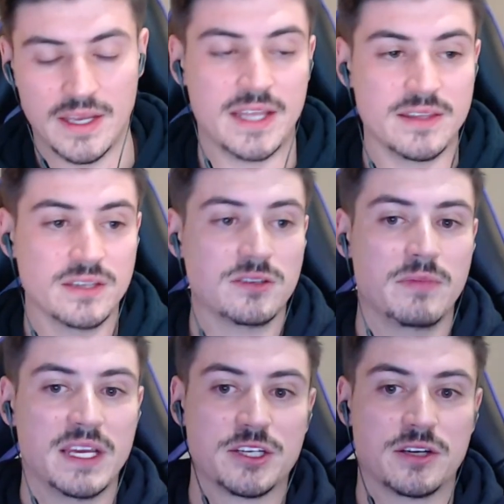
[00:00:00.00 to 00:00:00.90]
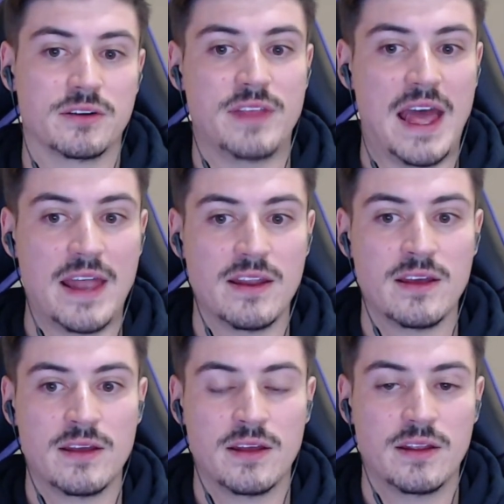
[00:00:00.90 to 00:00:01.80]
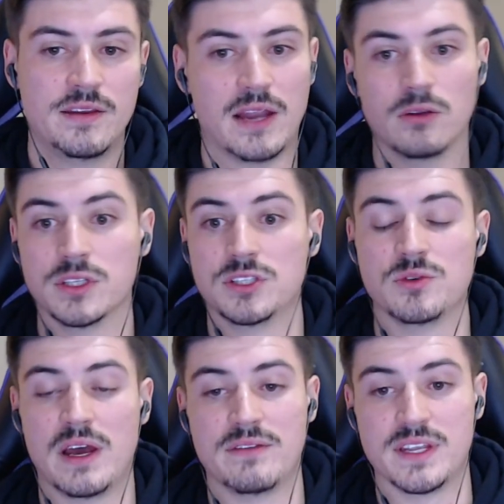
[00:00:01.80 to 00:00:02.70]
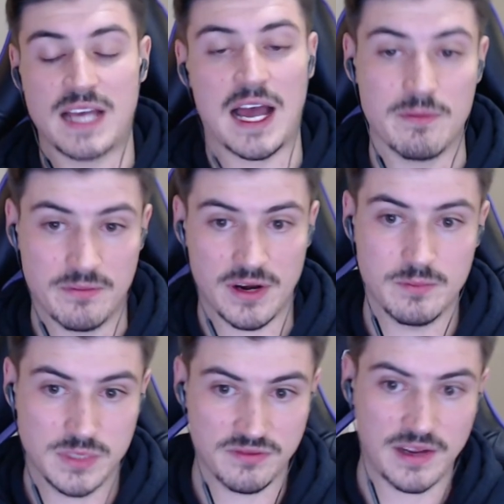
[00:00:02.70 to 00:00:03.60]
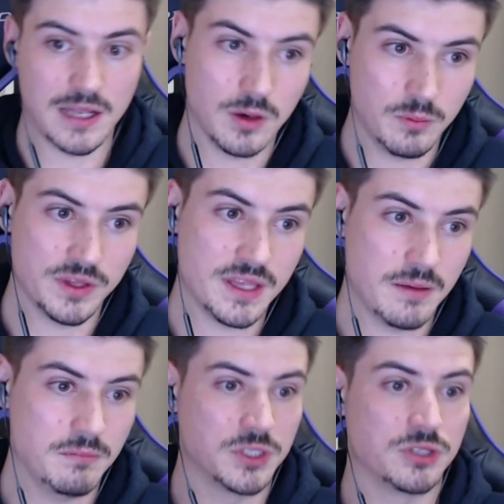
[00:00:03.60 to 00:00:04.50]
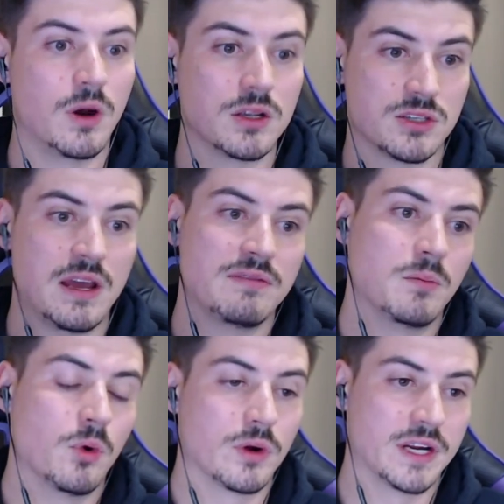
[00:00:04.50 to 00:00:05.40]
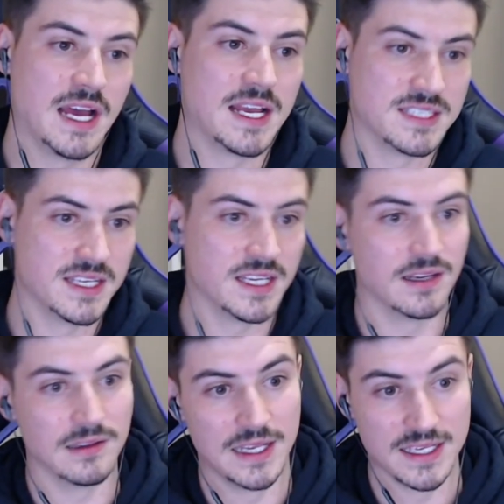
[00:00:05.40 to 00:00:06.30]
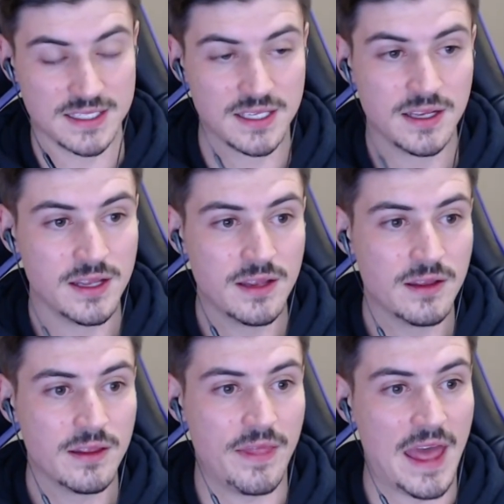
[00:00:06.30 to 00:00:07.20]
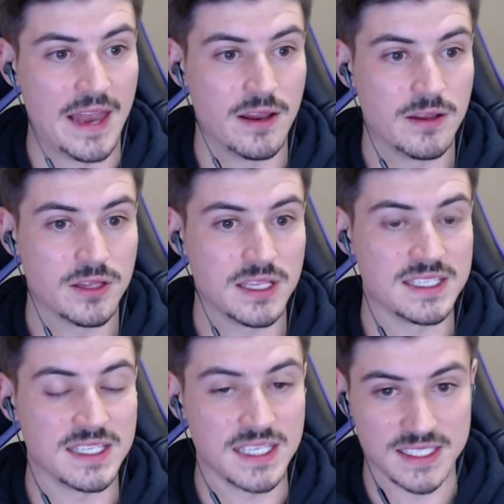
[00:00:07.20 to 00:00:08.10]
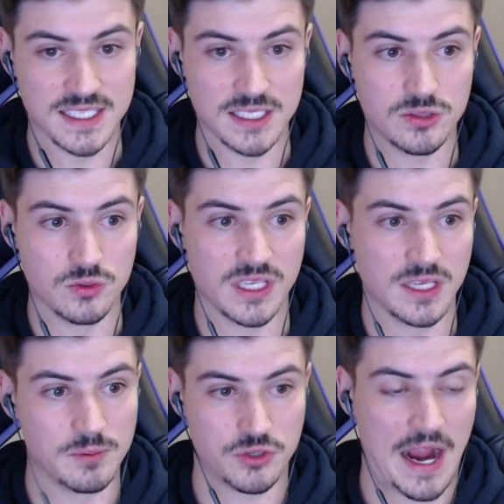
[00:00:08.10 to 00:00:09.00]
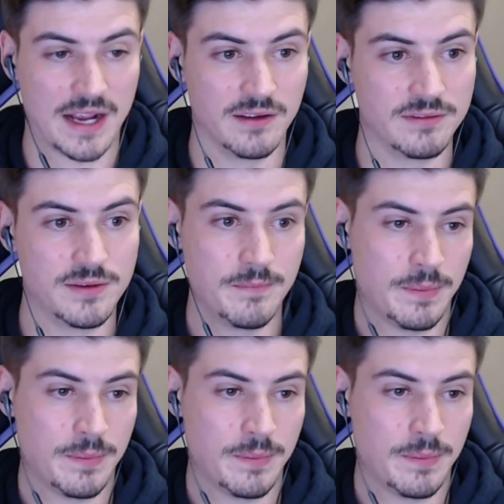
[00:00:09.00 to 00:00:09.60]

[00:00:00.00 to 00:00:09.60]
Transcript: And this will make sure that not only do you have the time frame to follow up with them, but you also have them organized in a list that is easy to keep track of.